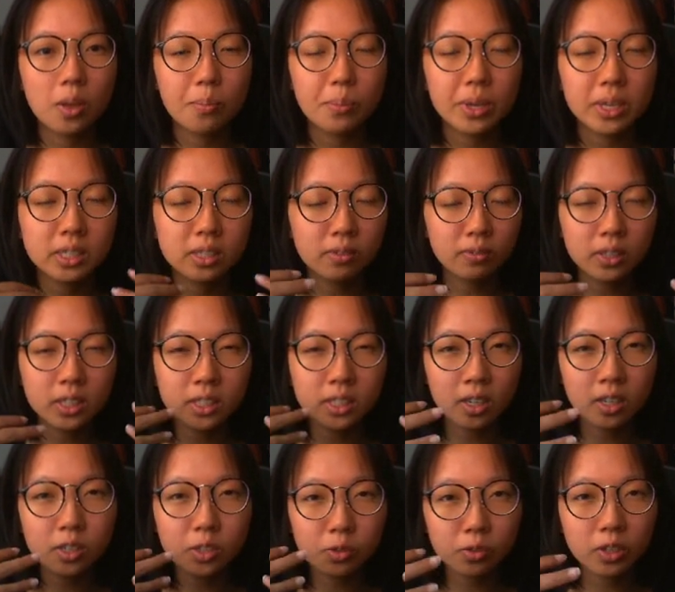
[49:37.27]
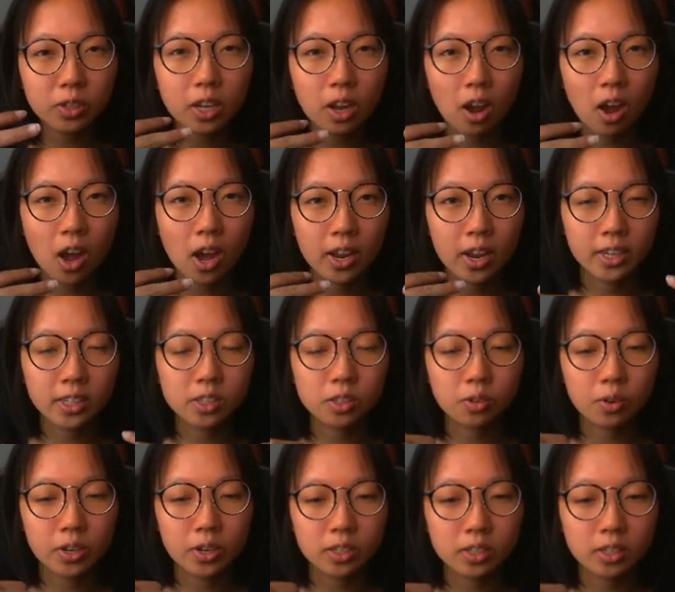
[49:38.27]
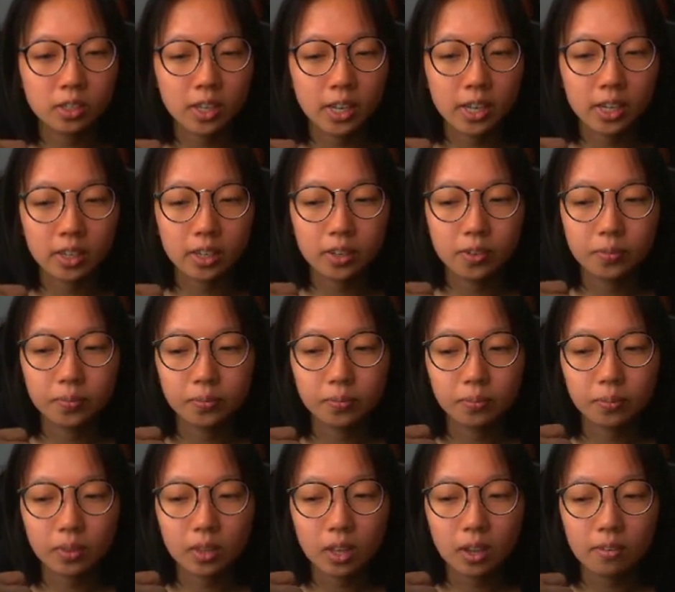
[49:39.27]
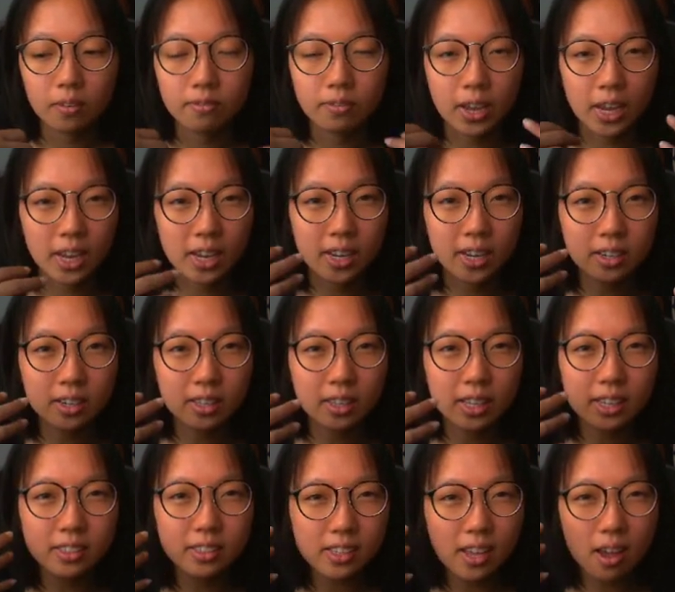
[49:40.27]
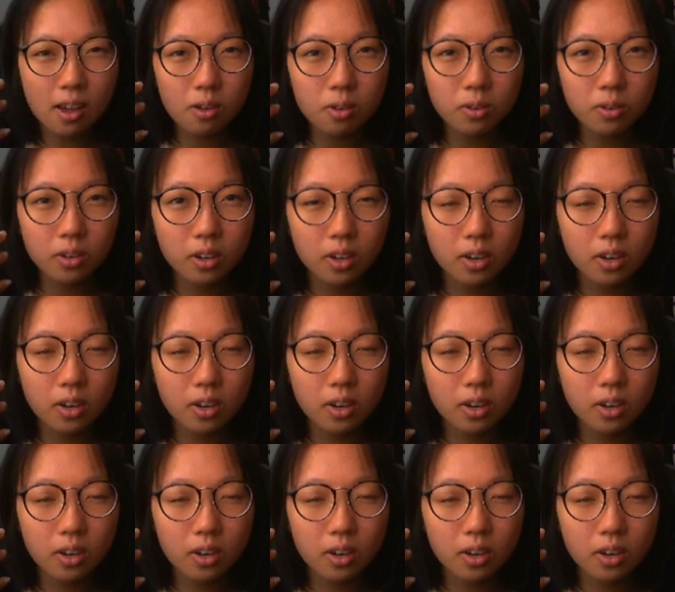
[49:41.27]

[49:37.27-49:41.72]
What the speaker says: Because if the sun is really hot, it's going to fade things out.